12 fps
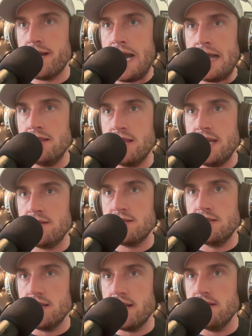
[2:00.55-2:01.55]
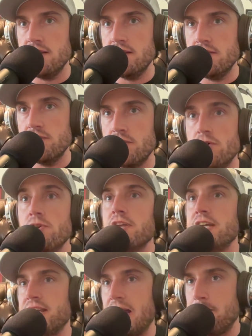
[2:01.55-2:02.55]
I like to let the
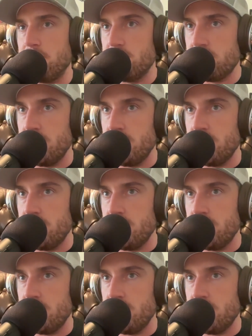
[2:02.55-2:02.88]
early adapters